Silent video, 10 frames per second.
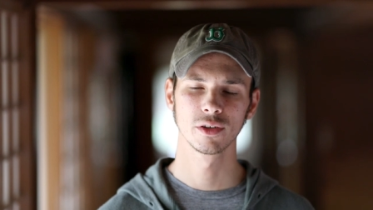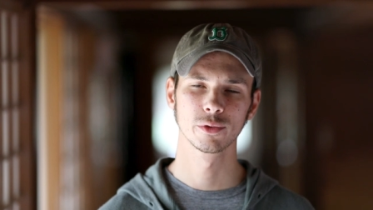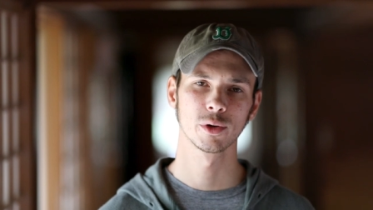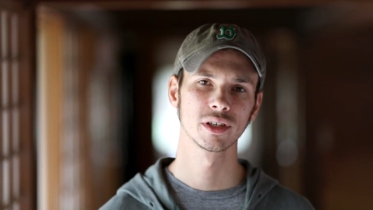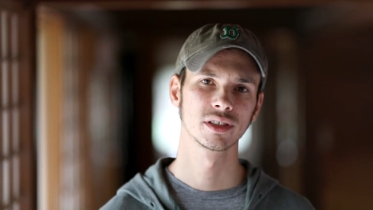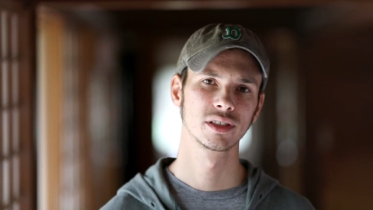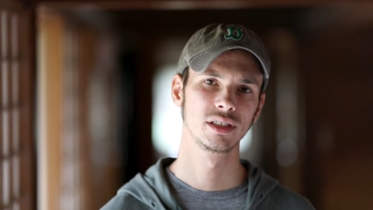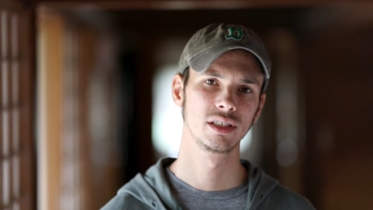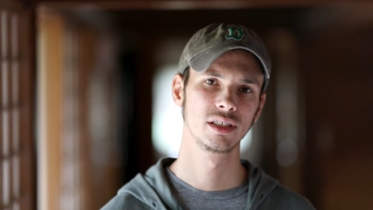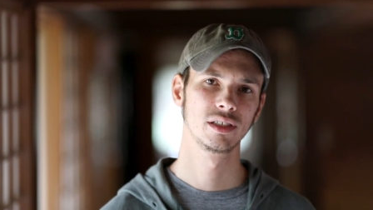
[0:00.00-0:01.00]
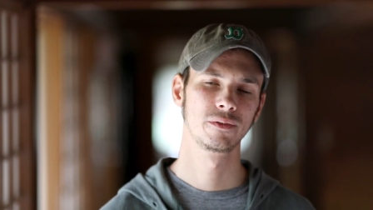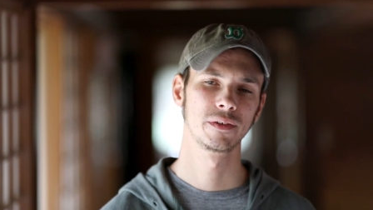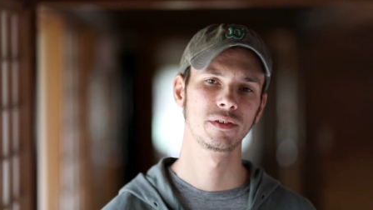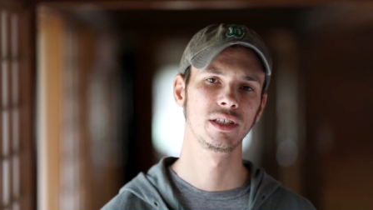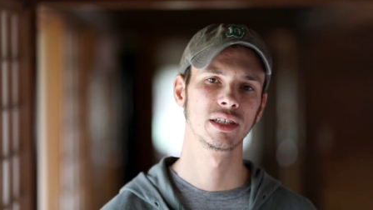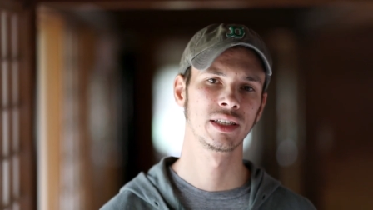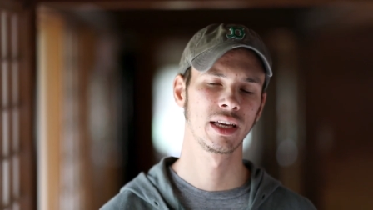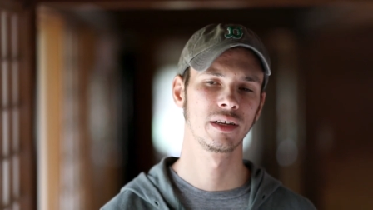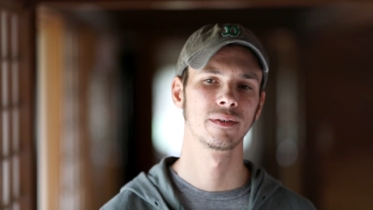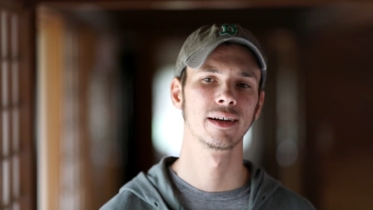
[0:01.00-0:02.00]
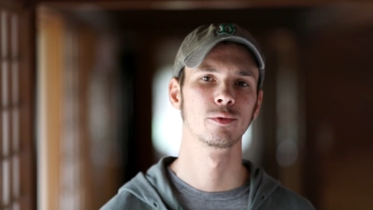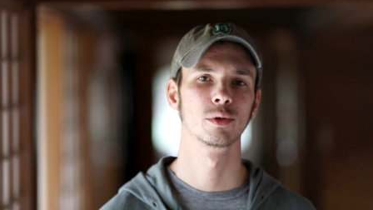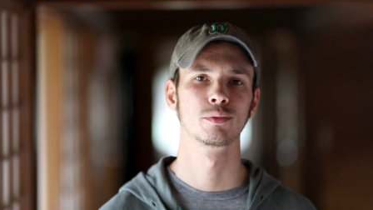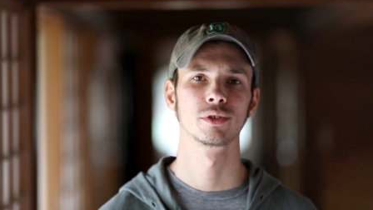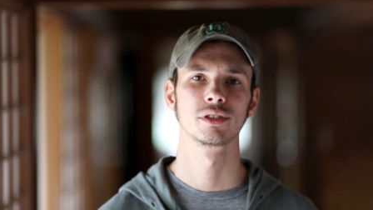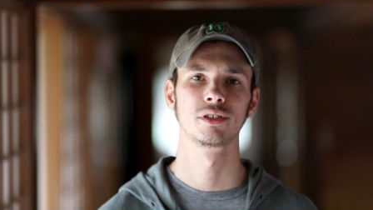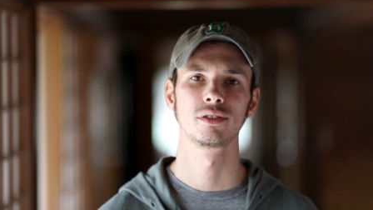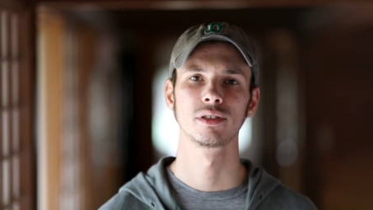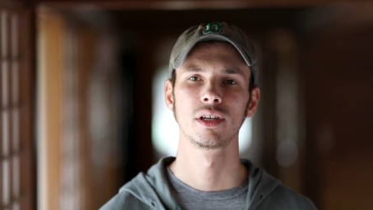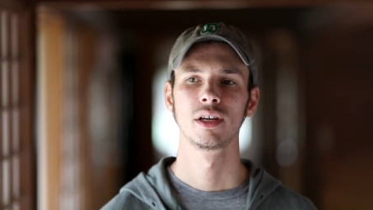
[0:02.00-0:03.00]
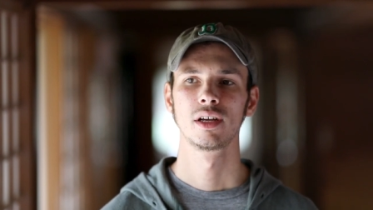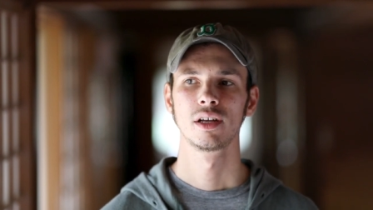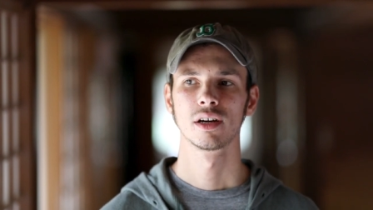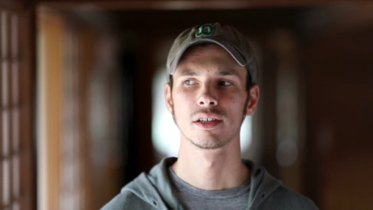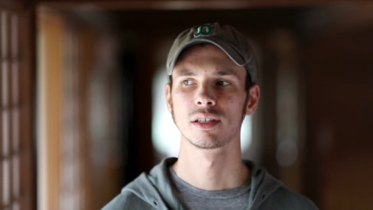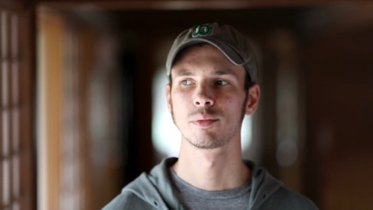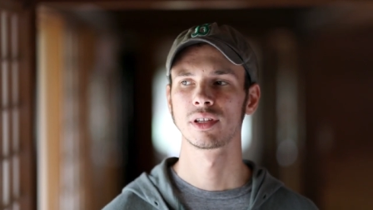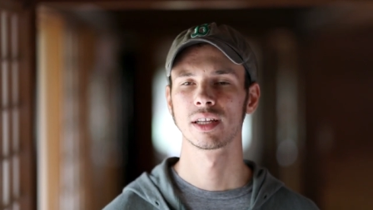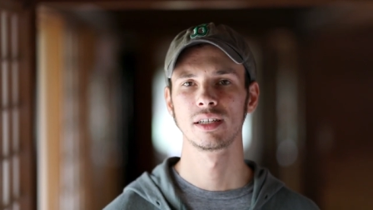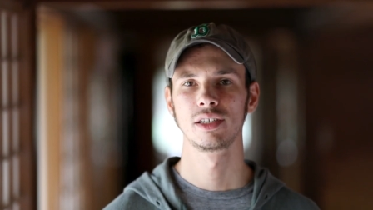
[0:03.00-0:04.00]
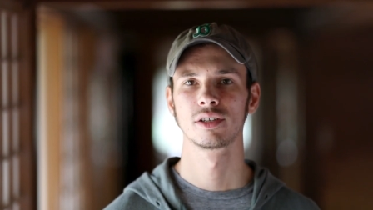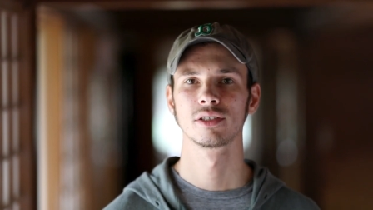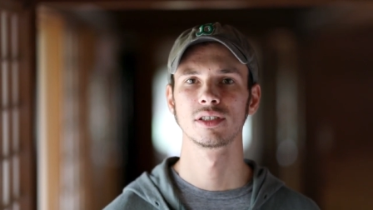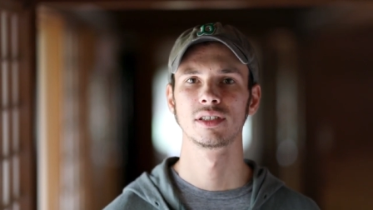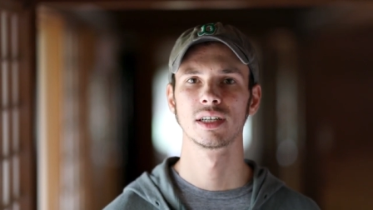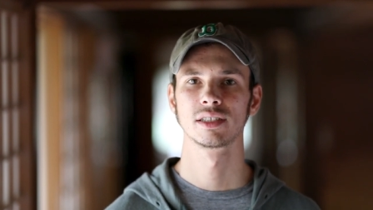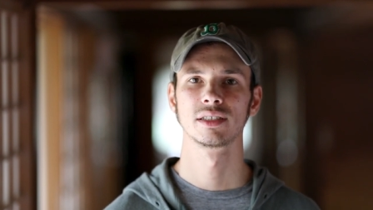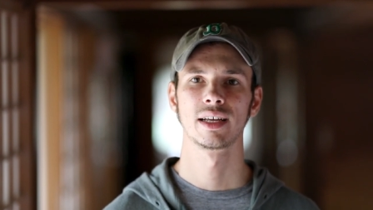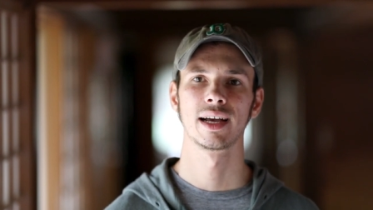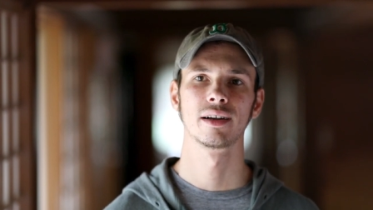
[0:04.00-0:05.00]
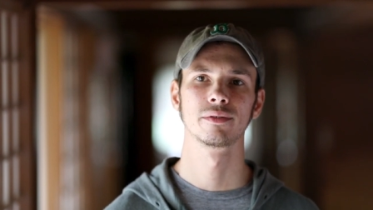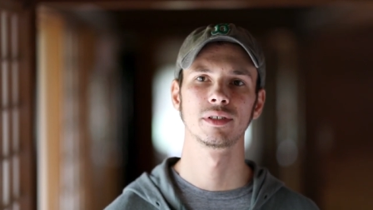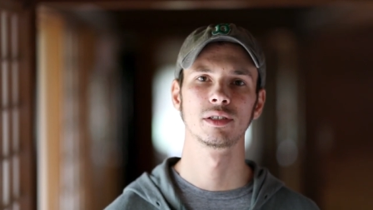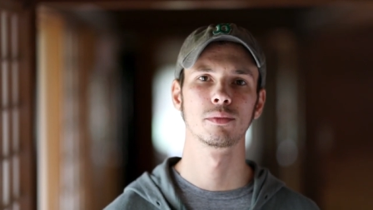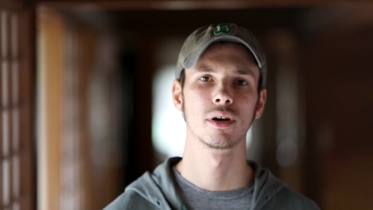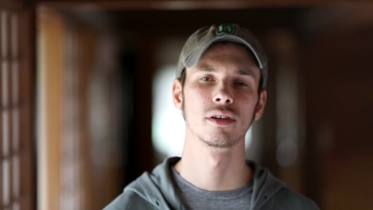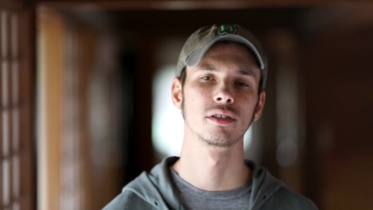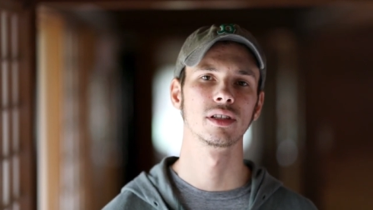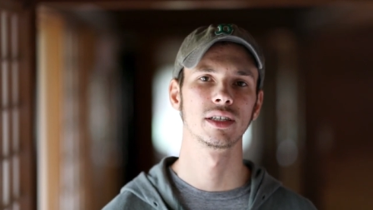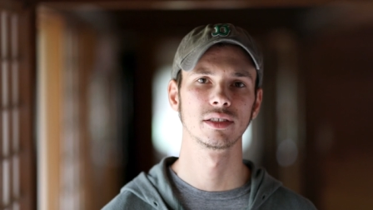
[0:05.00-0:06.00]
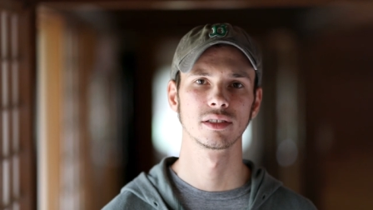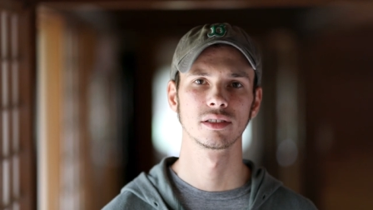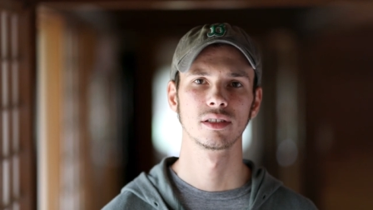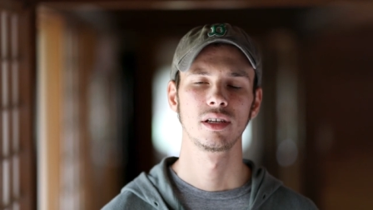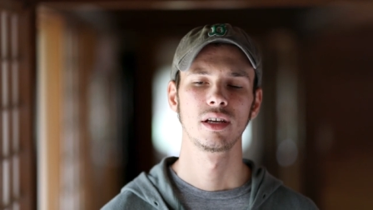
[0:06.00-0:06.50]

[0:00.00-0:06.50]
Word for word: Of course, the 50 and 85 1.2 are something that Nikon just doesn't have in a modern lens.